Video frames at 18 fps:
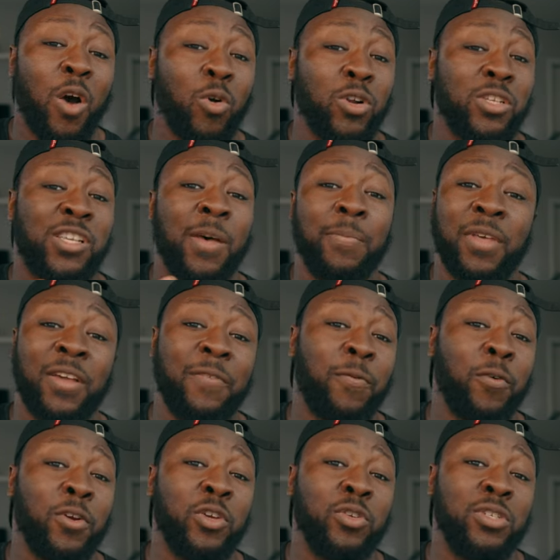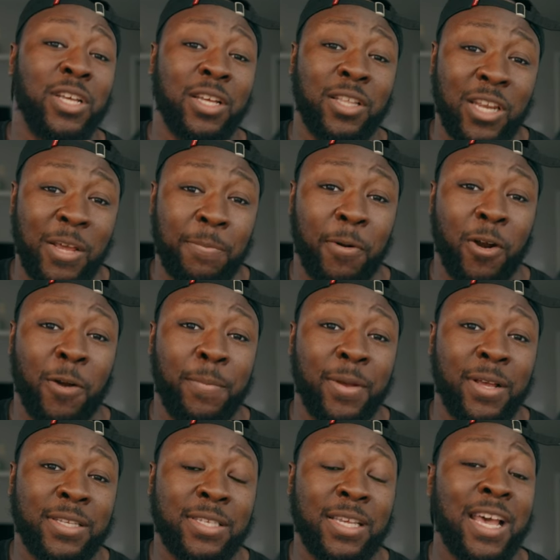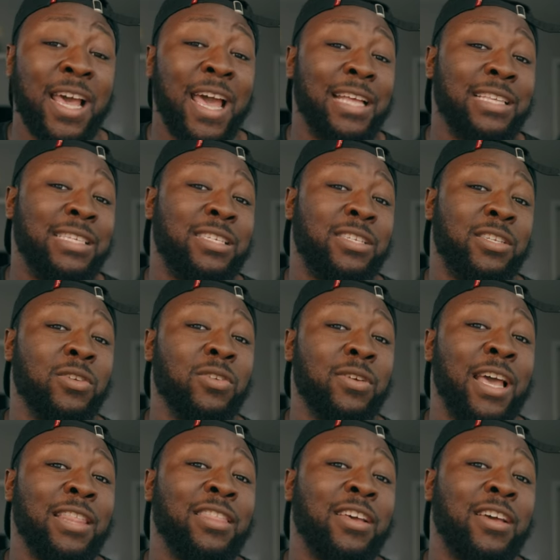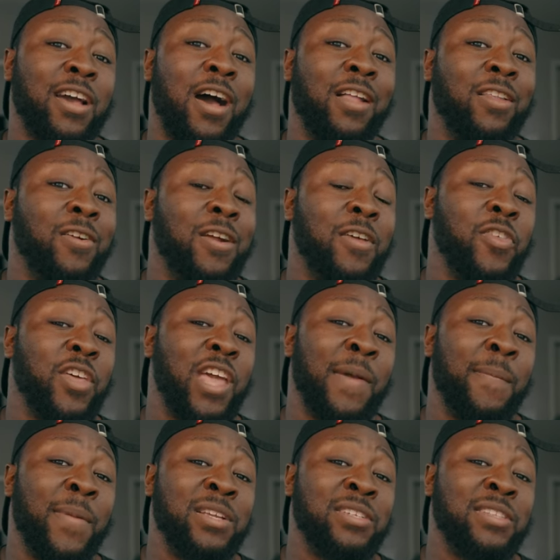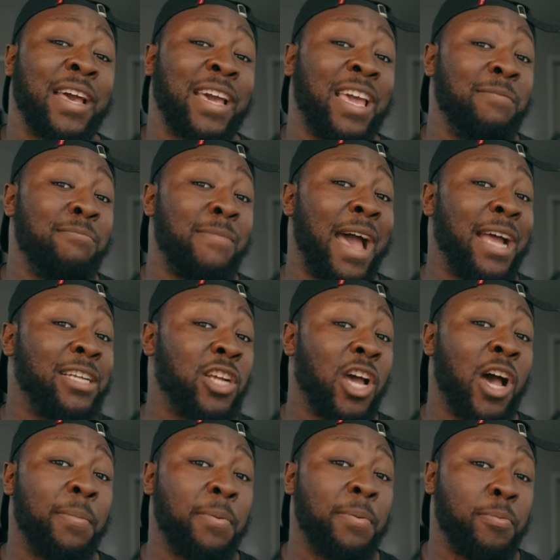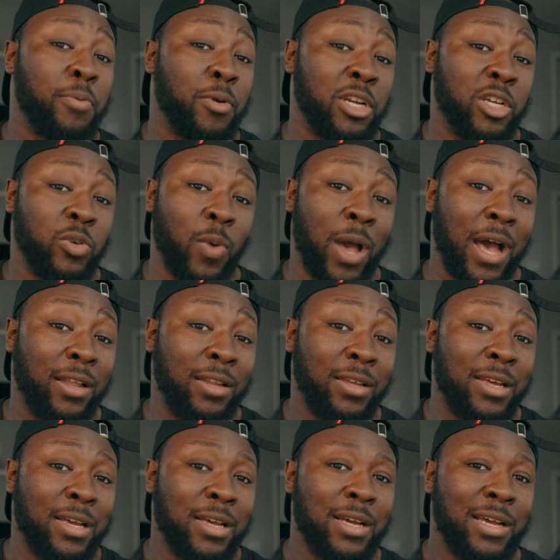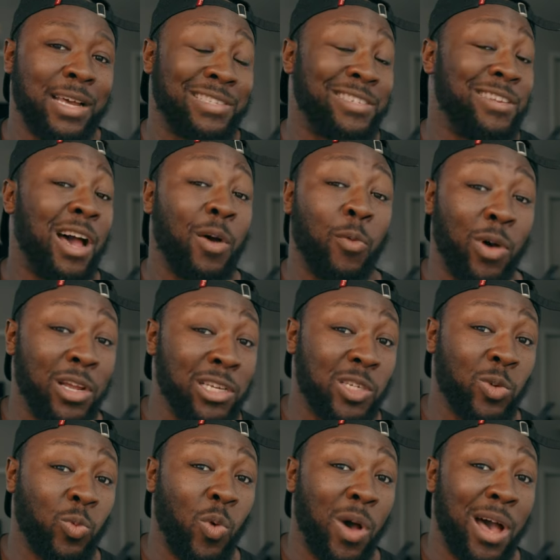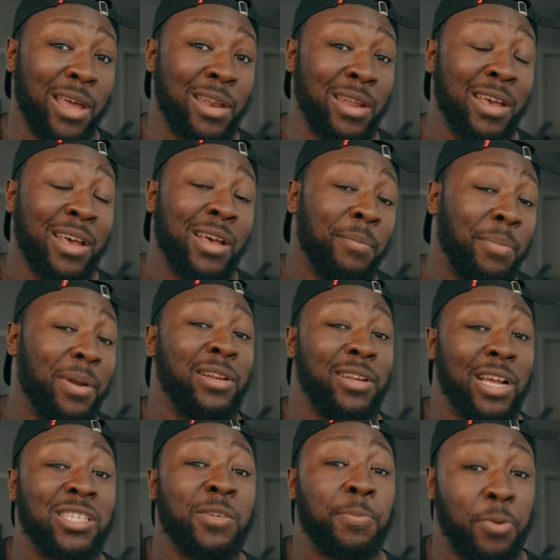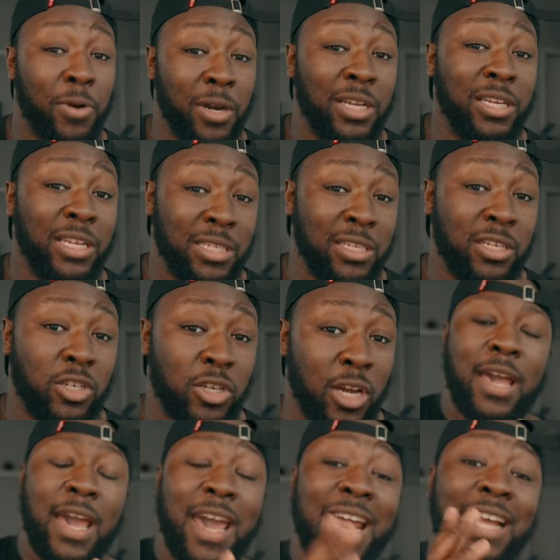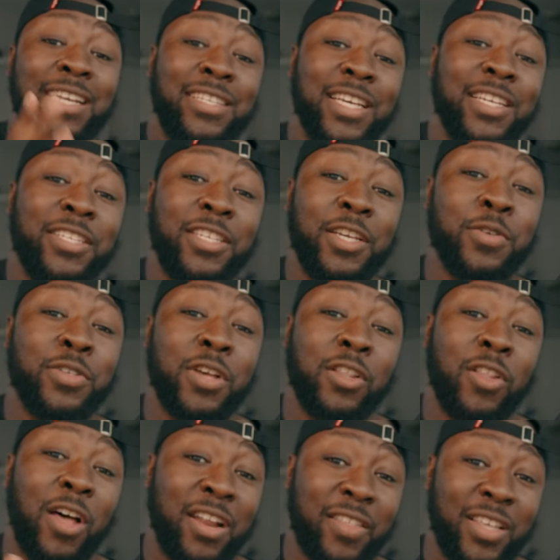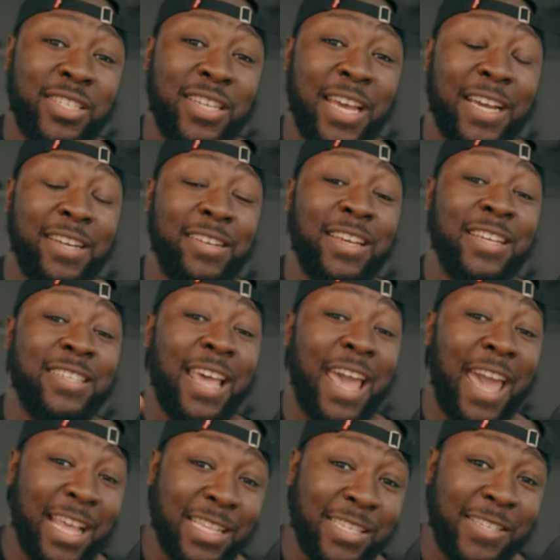or something for a utility purpose and still get the color and the image that can match up pretty well. It's not one-to-one, but it does a pretty decent job. And I did use a lot of these techniques and